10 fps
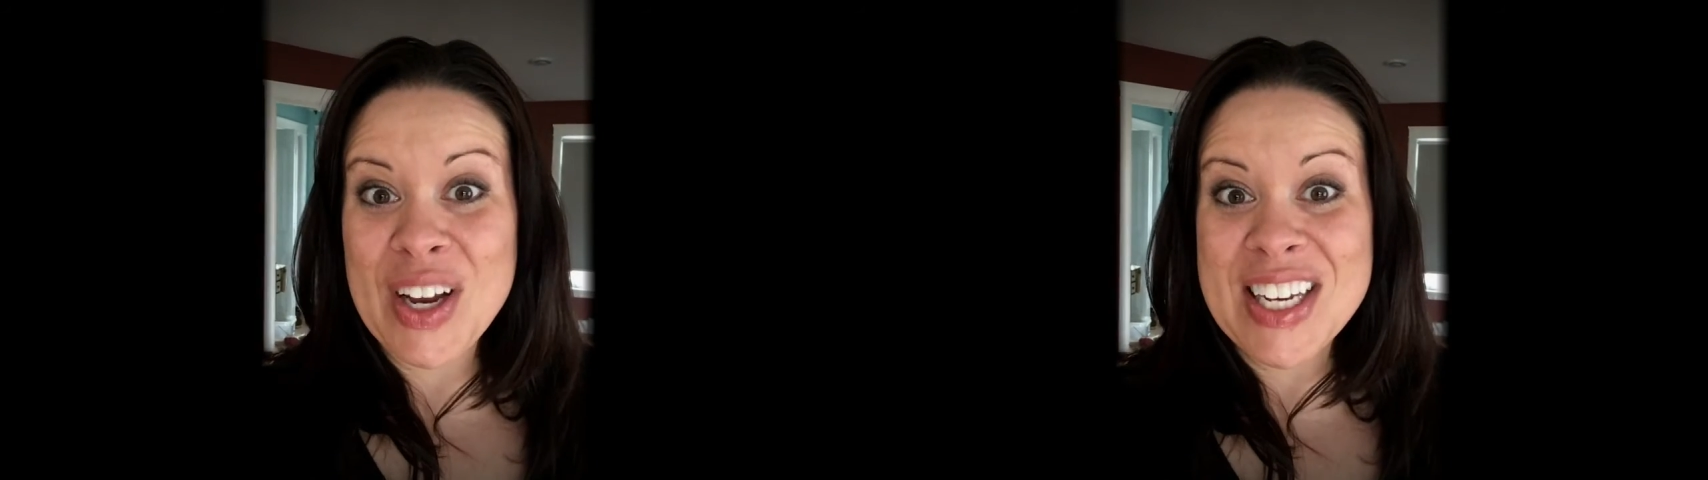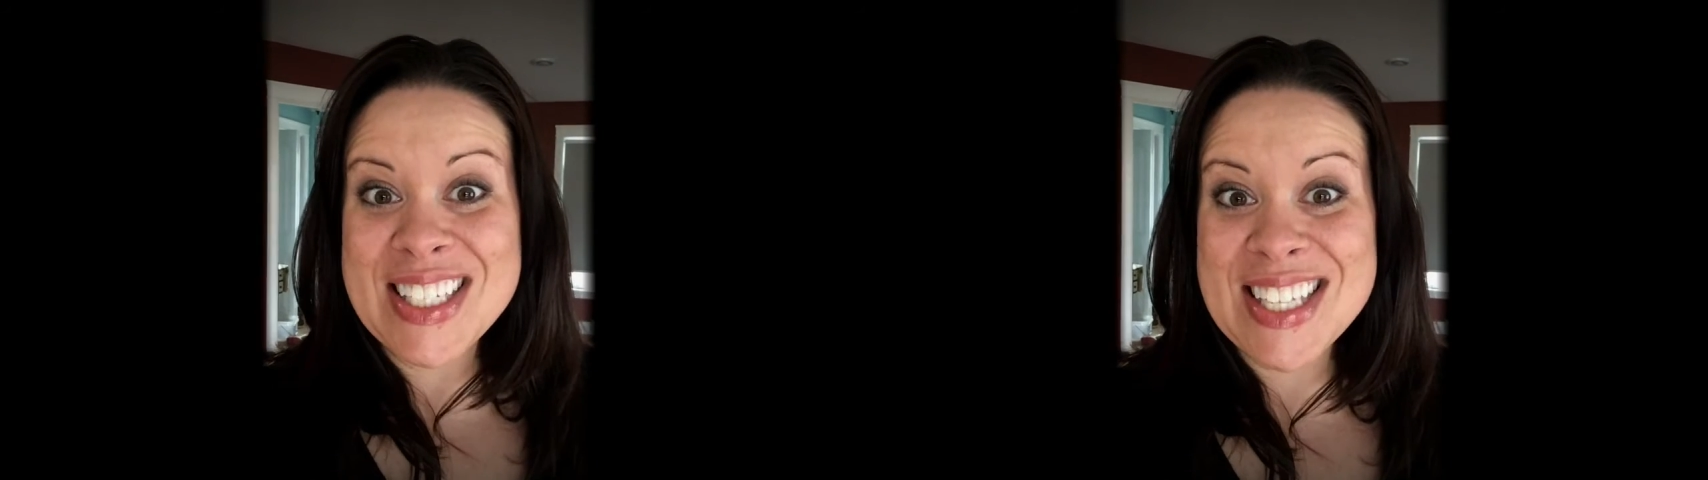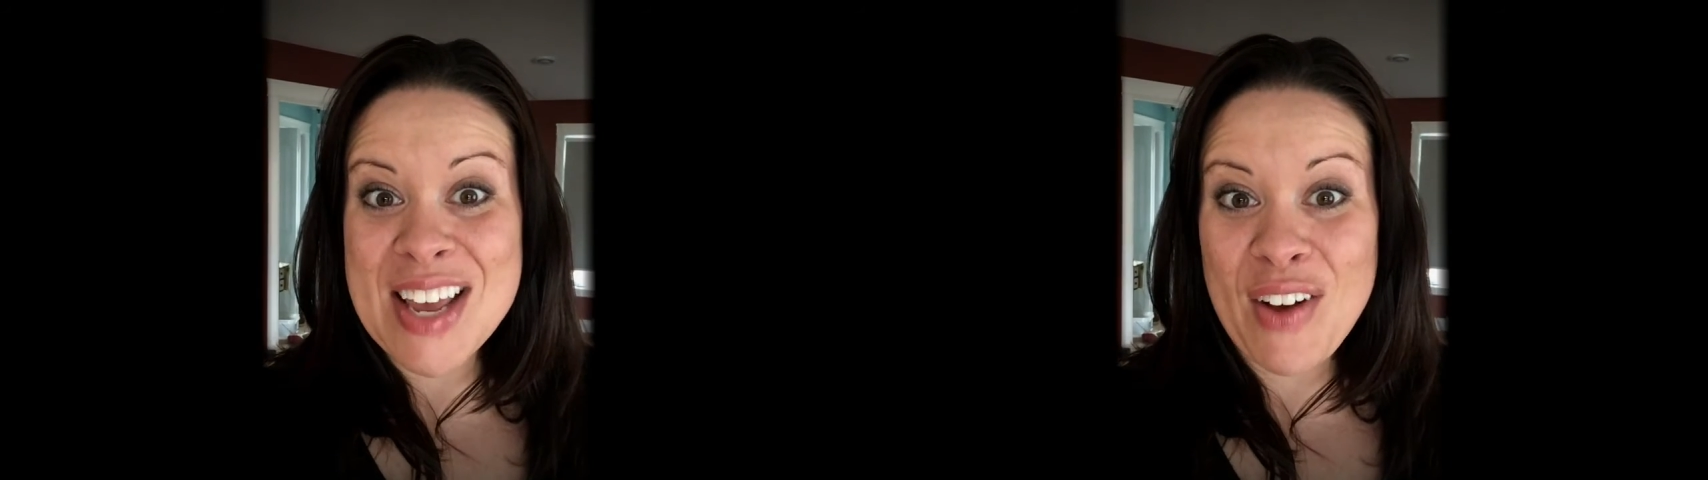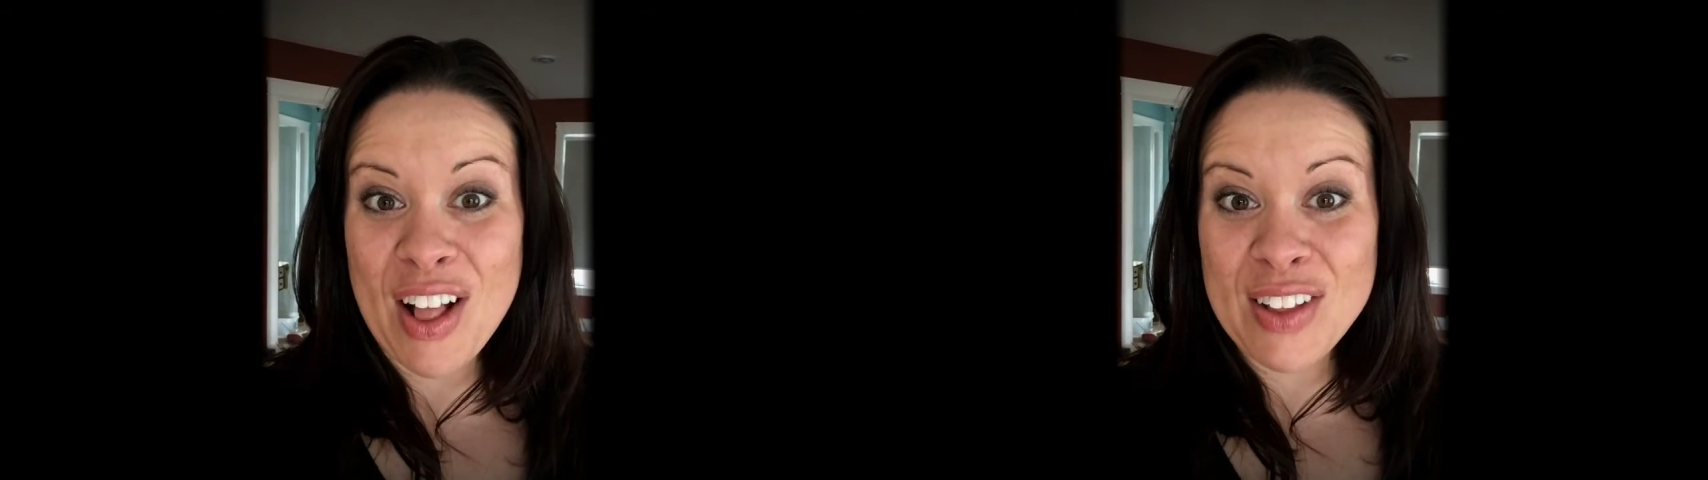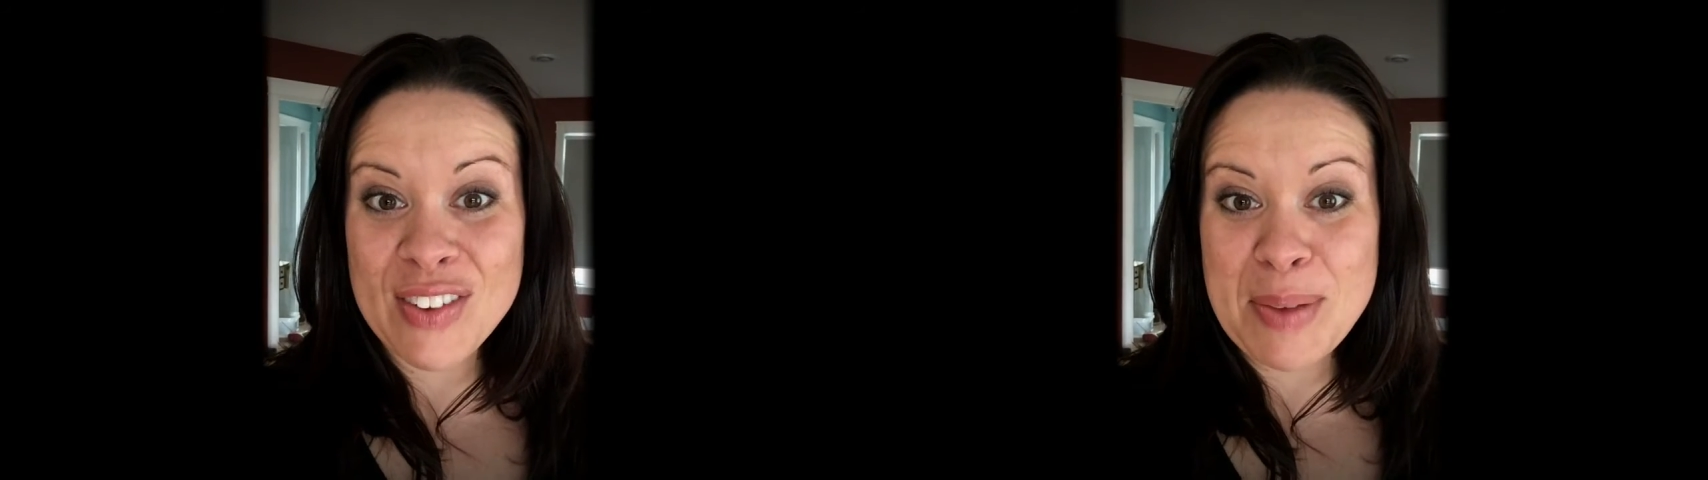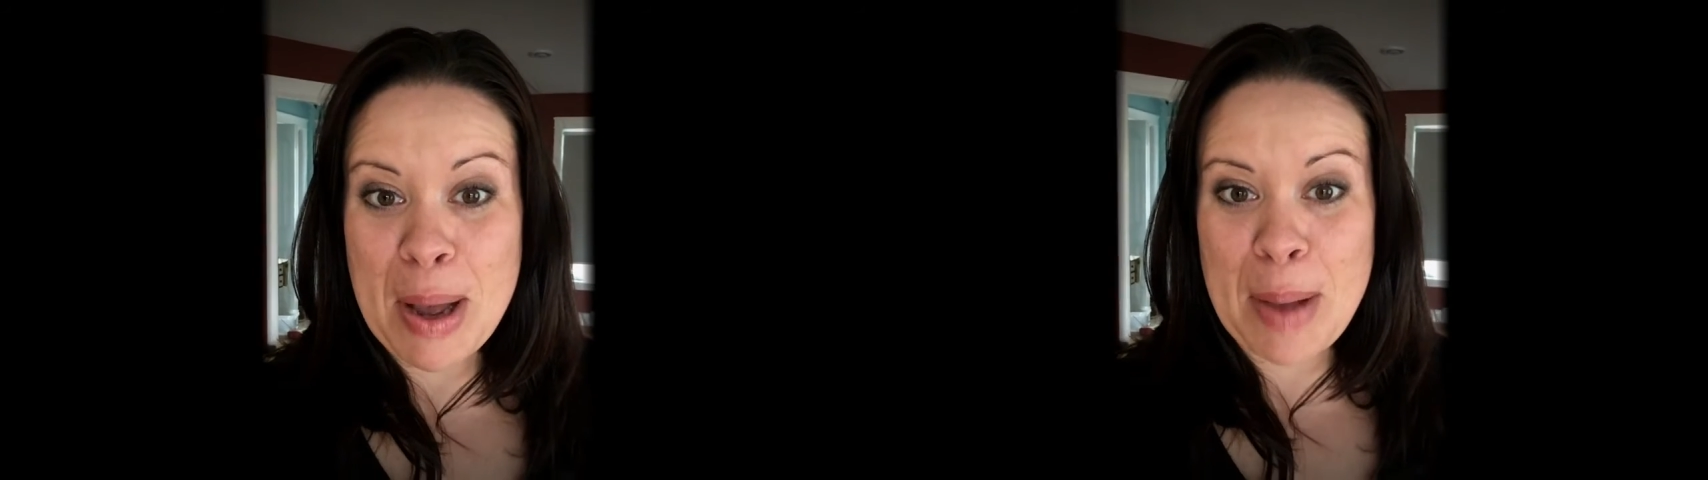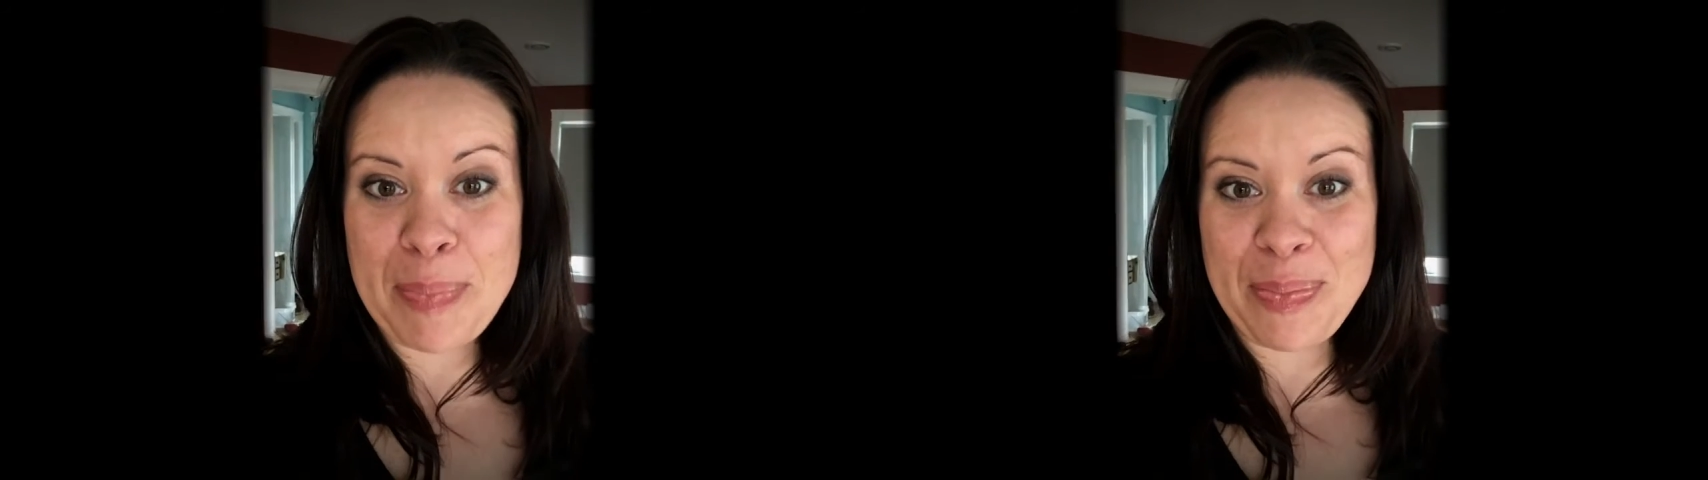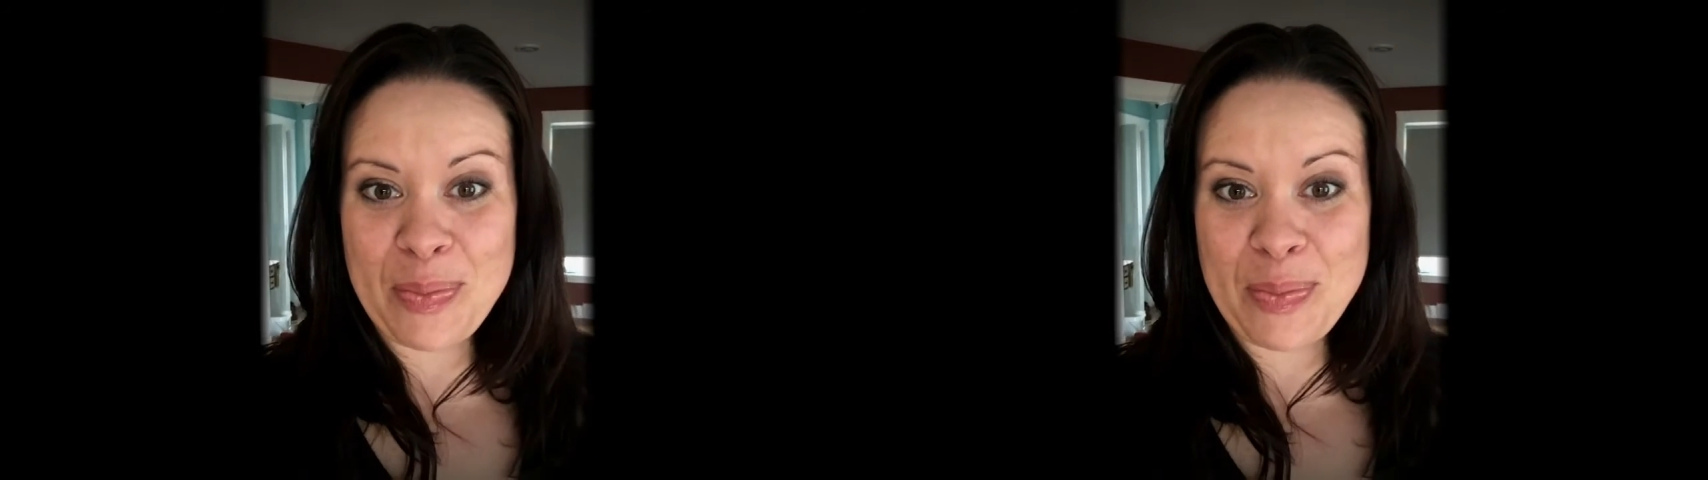gonna save all of it, Mom.